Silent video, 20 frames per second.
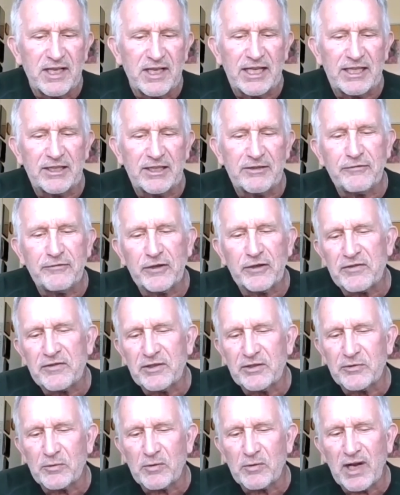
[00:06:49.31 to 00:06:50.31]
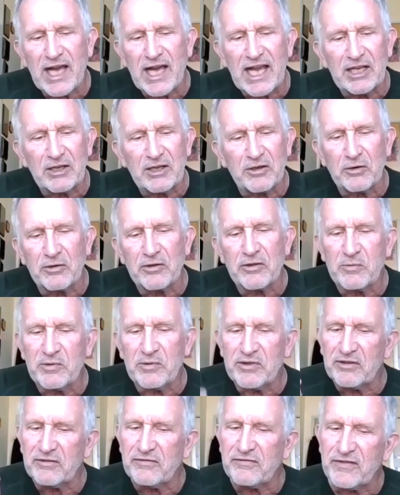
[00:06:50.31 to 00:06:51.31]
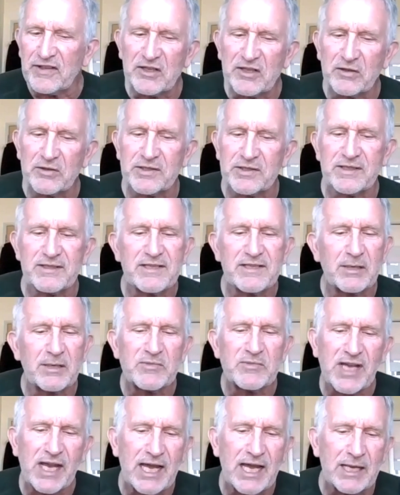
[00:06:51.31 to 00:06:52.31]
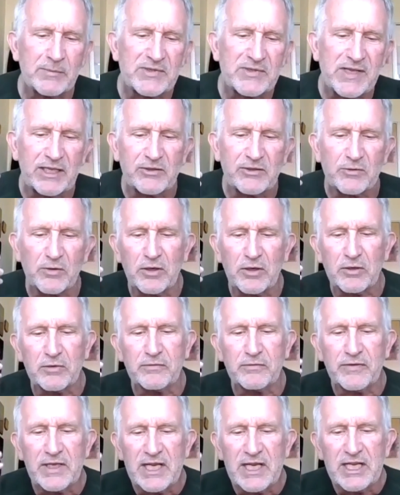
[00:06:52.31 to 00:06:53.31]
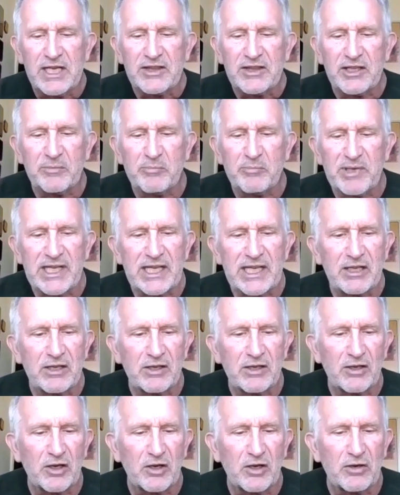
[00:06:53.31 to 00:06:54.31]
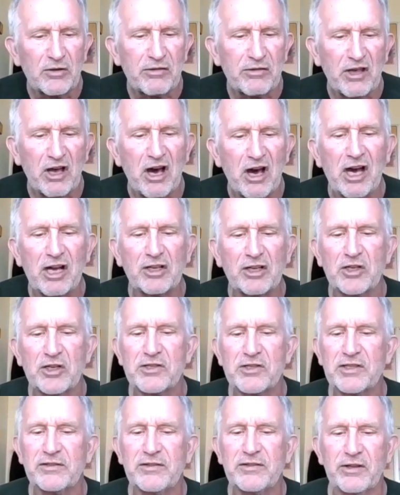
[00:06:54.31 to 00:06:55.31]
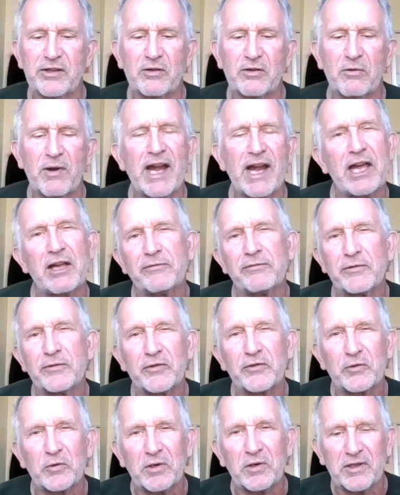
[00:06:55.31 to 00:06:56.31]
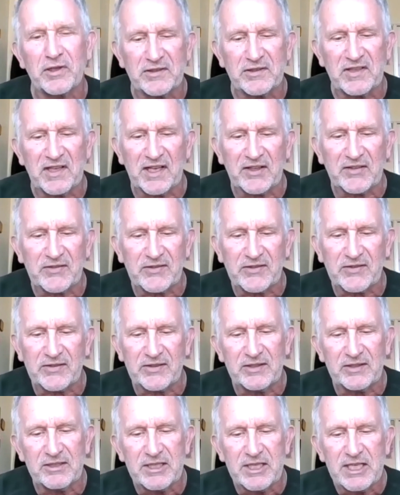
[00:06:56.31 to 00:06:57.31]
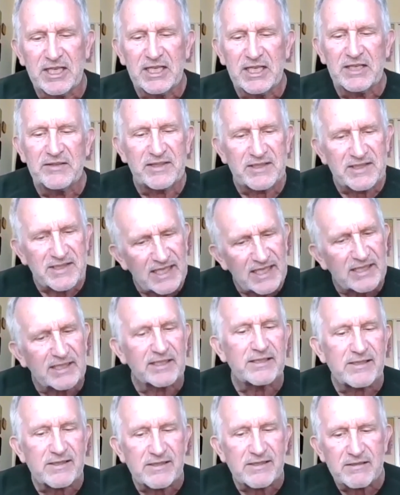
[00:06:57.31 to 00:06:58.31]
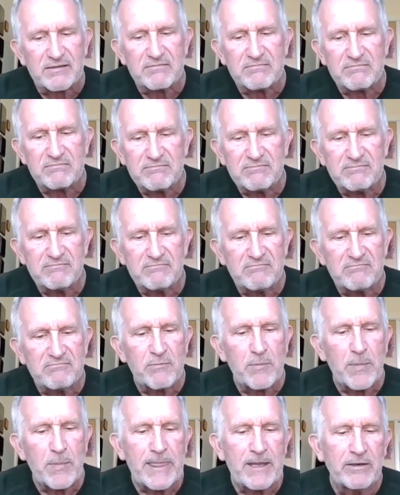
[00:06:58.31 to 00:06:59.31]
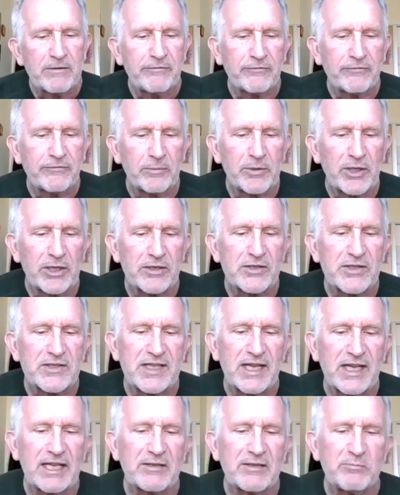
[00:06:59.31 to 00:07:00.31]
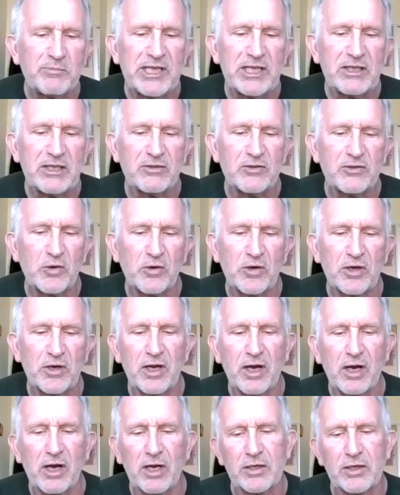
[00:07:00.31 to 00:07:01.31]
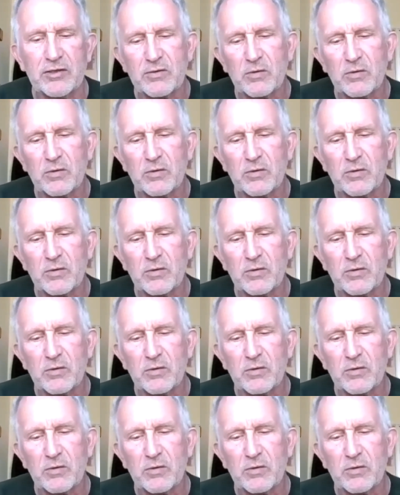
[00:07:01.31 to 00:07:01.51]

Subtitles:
and they felt the dry earth with their fingers, and sometimes they drove the big earth augers into the ground for soil tests. The tenants, from their sun-beaten dooryards,